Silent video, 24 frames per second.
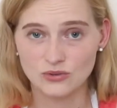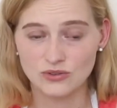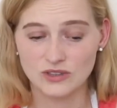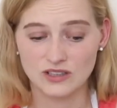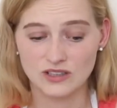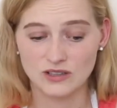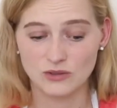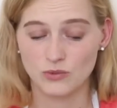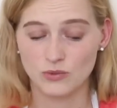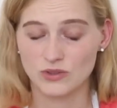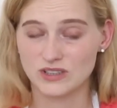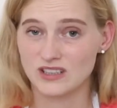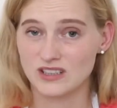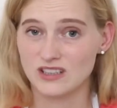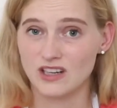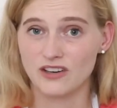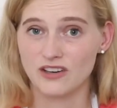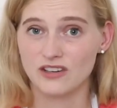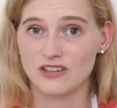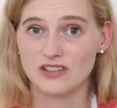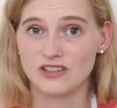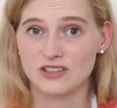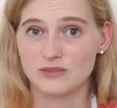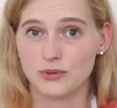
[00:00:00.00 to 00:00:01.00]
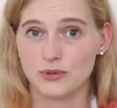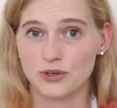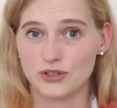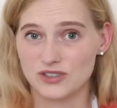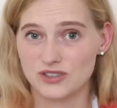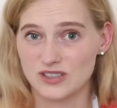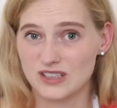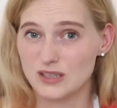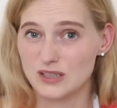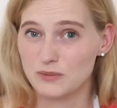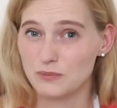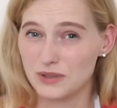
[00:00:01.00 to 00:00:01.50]
It was none of this
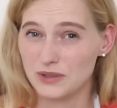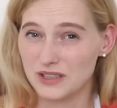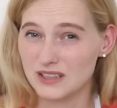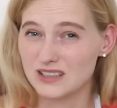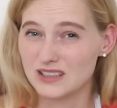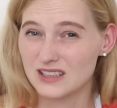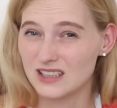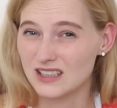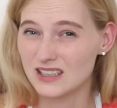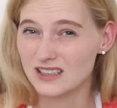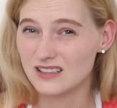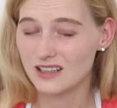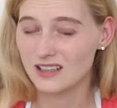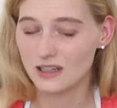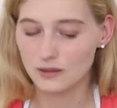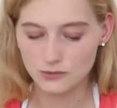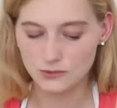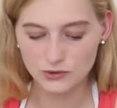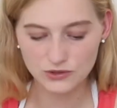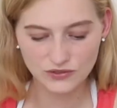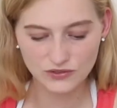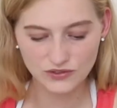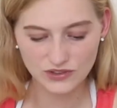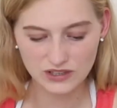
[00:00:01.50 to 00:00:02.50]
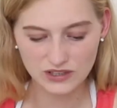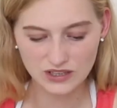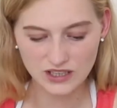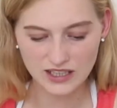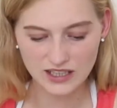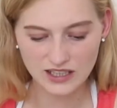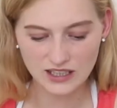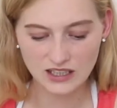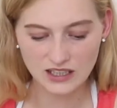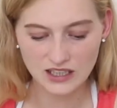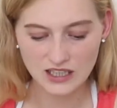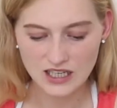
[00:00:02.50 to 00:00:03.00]
person's business, I almost feel
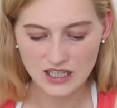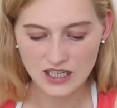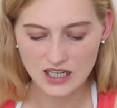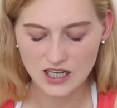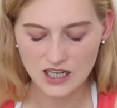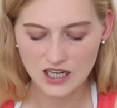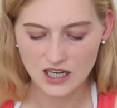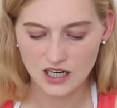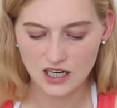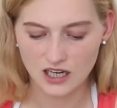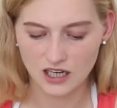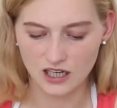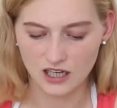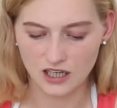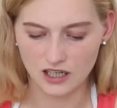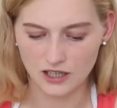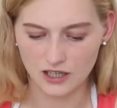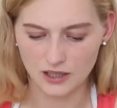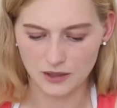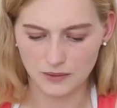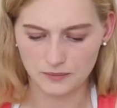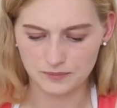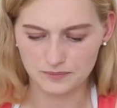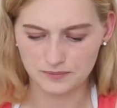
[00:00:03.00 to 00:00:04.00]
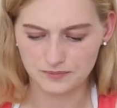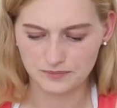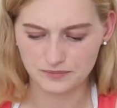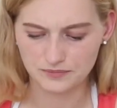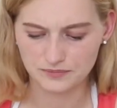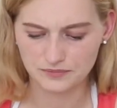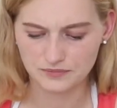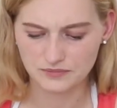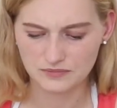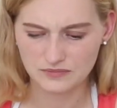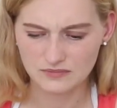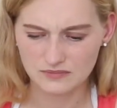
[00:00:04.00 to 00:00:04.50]
like. And
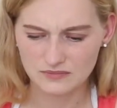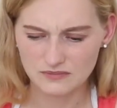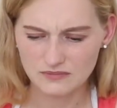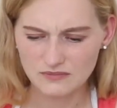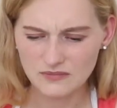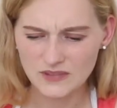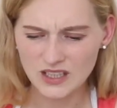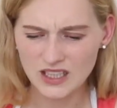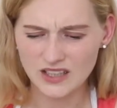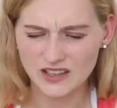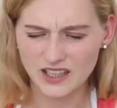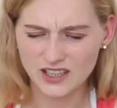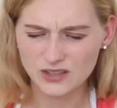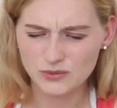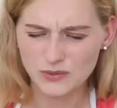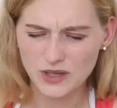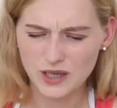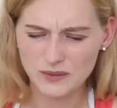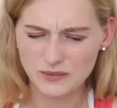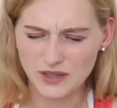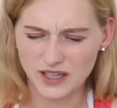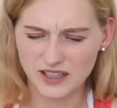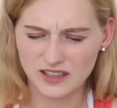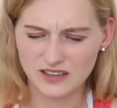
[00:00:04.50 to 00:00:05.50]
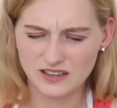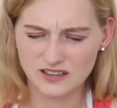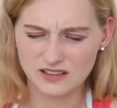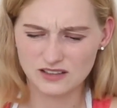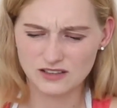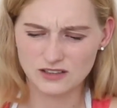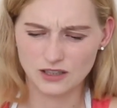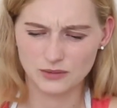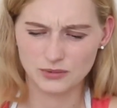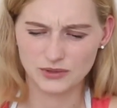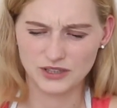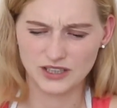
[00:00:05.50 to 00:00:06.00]
that's why I'm getting this
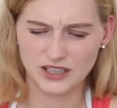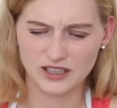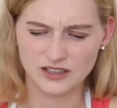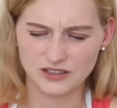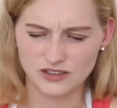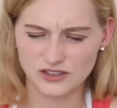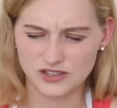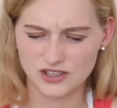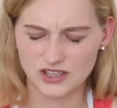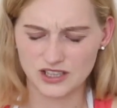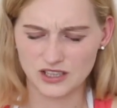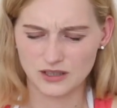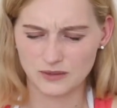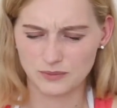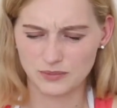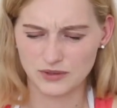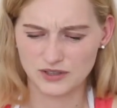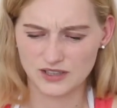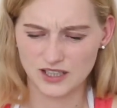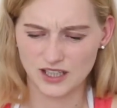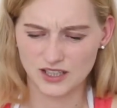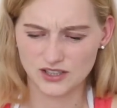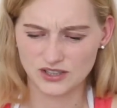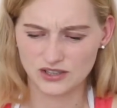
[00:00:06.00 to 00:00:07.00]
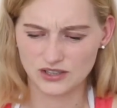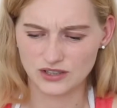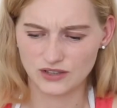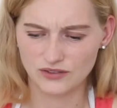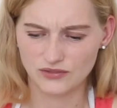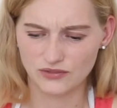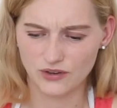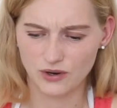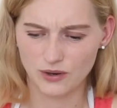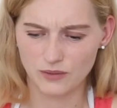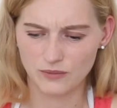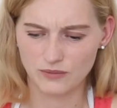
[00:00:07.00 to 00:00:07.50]
stubborn energy potentially
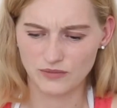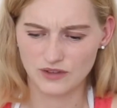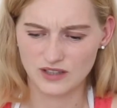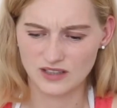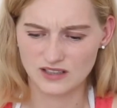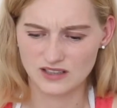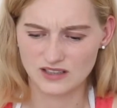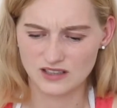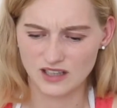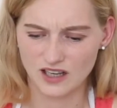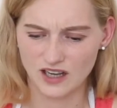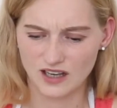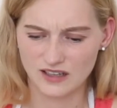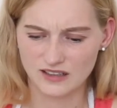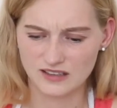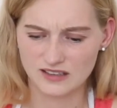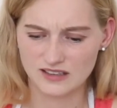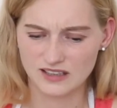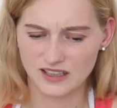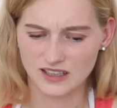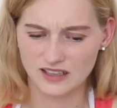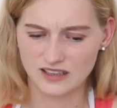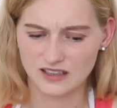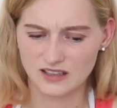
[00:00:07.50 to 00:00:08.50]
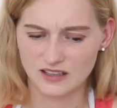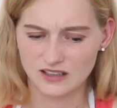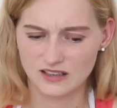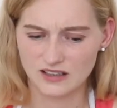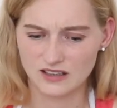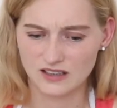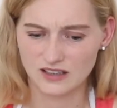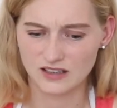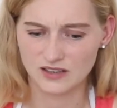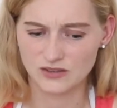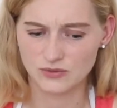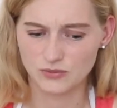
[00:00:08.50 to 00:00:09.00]
from this side. It's like that
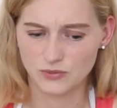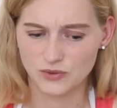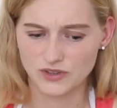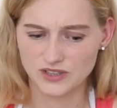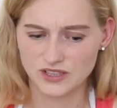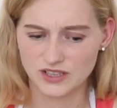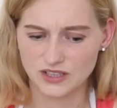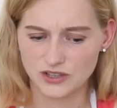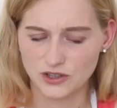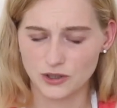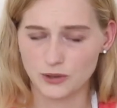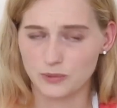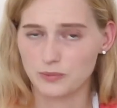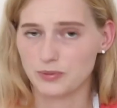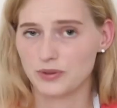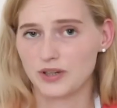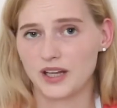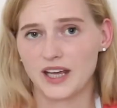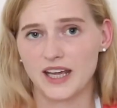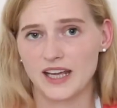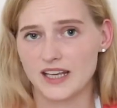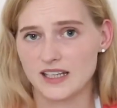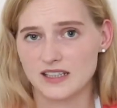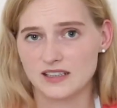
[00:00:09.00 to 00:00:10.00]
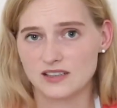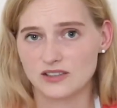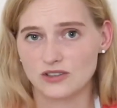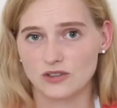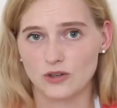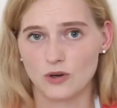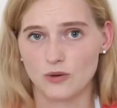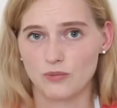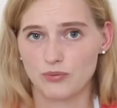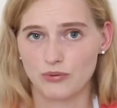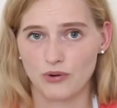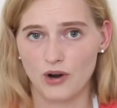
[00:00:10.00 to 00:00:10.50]
this wasn't your place to
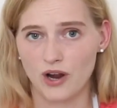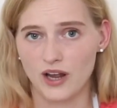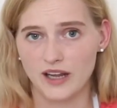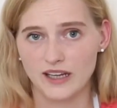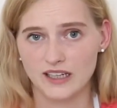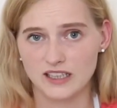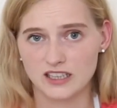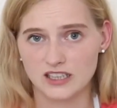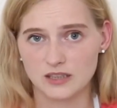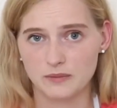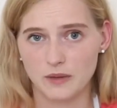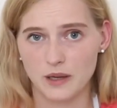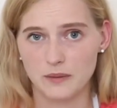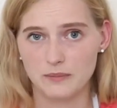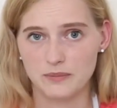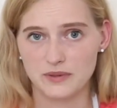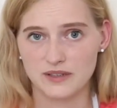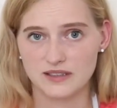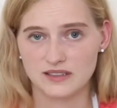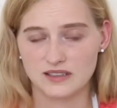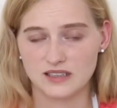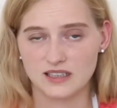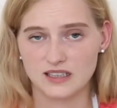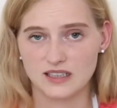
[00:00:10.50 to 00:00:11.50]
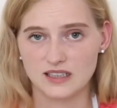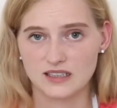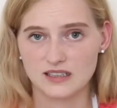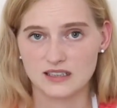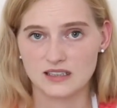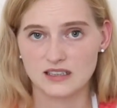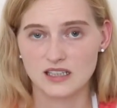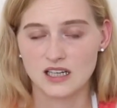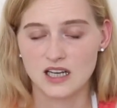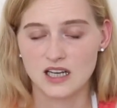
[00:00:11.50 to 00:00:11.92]
go prying into my business.